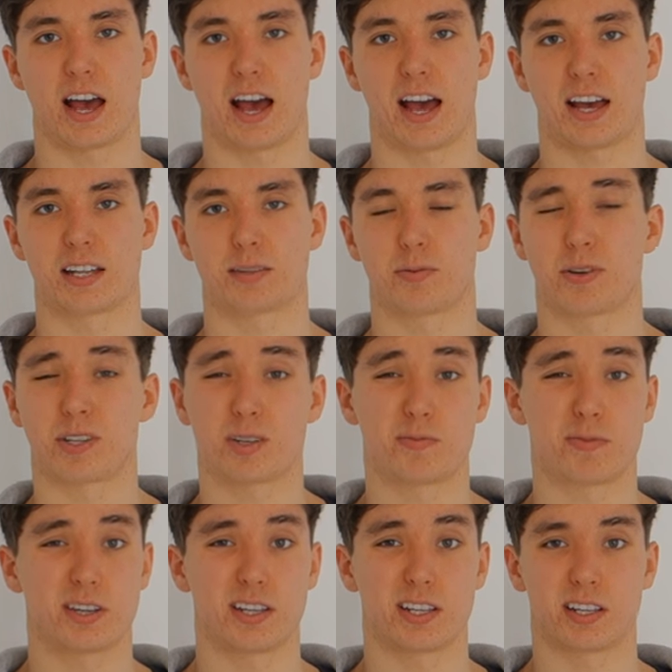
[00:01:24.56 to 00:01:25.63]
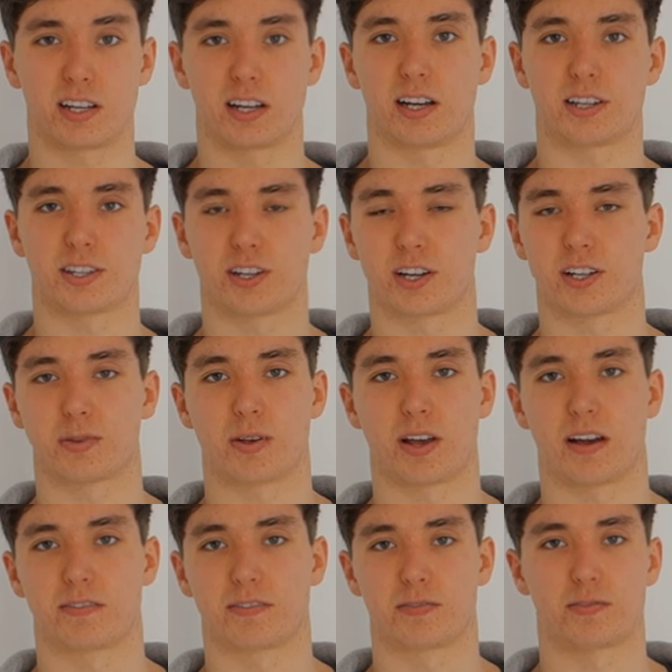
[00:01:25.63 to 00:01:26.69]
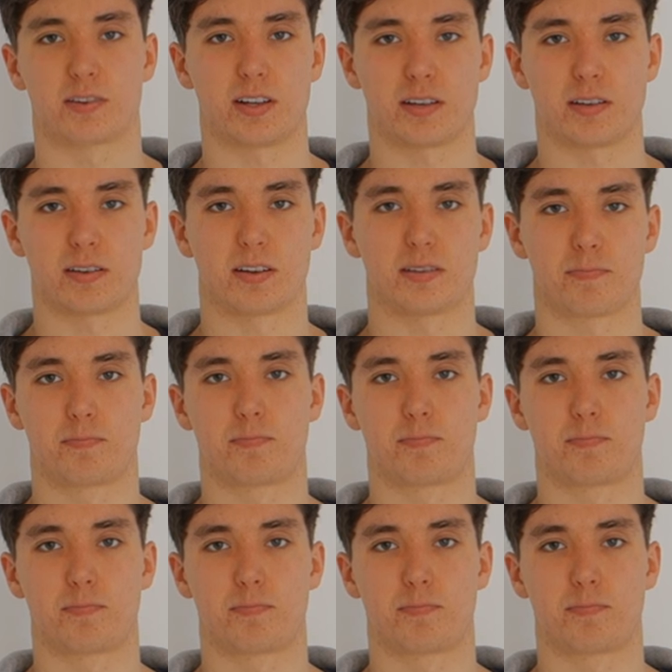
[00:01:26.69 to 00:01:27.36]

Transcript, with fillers: and possibly the last chance we have to really